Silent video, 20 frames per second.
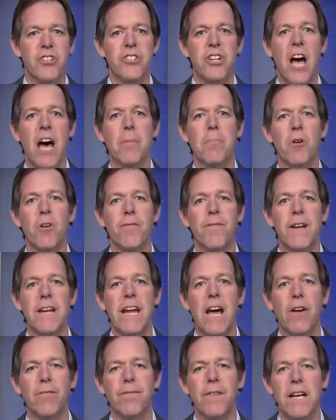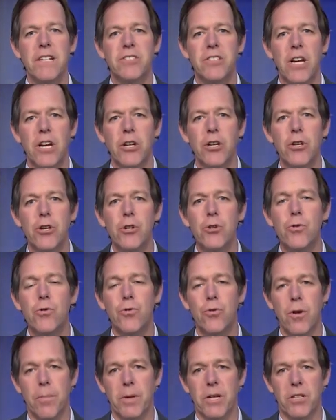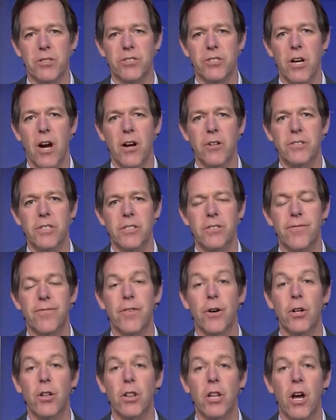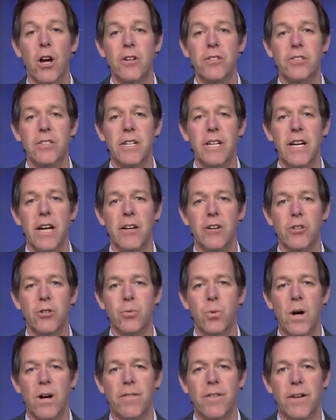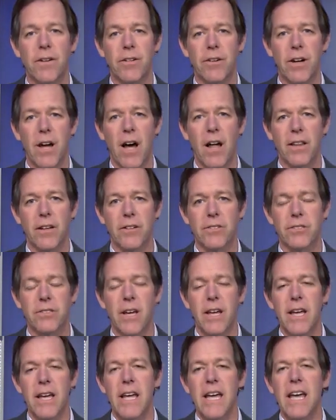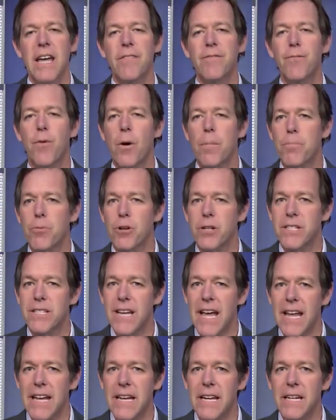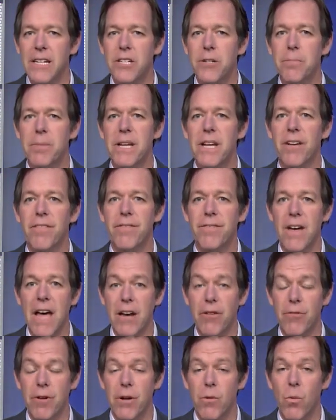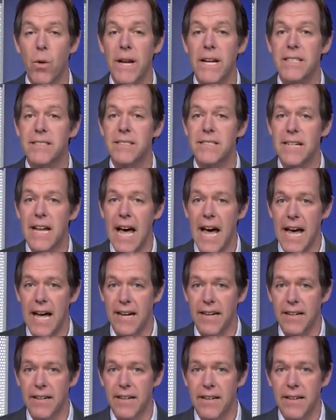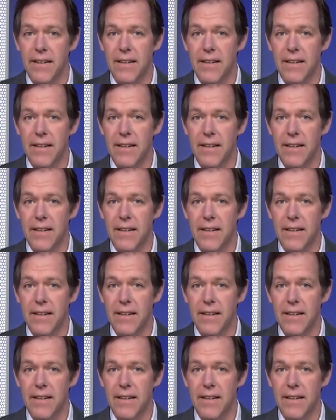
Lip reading: Sean Murphy now facing new criminal charges for larceny under $1,200 and for pretending to be a veteran when he's not.